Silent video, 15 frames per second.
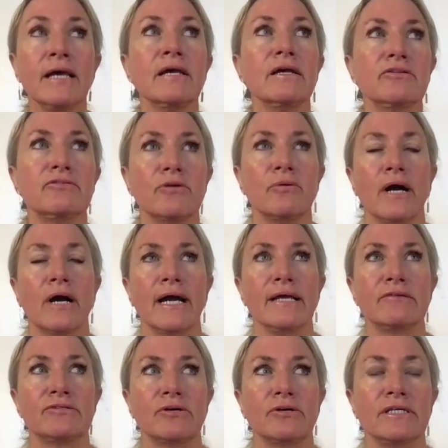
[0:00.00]
So I
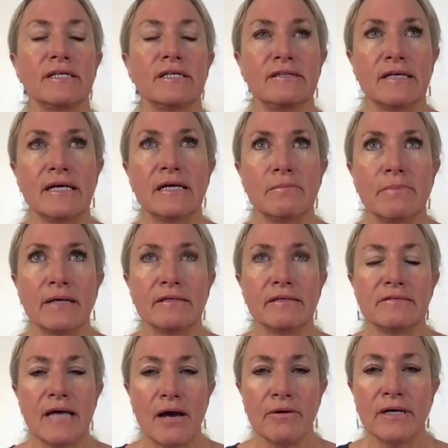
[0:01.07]
started to think about
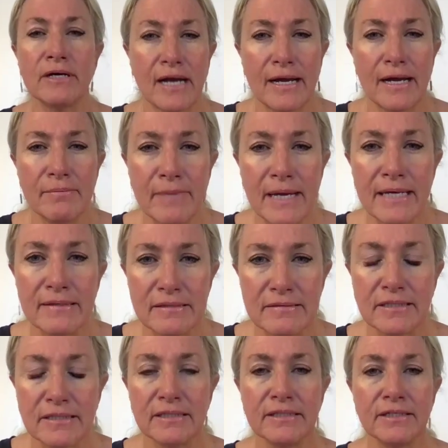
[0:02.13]
this. How could I make this
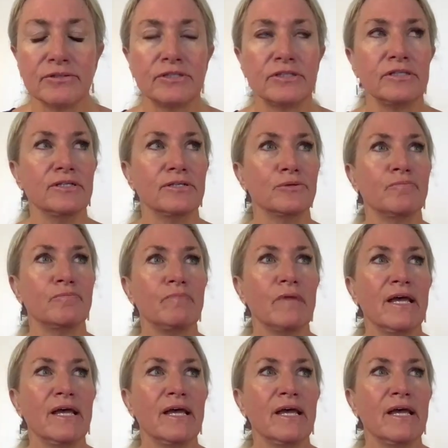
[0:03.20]
clear to you?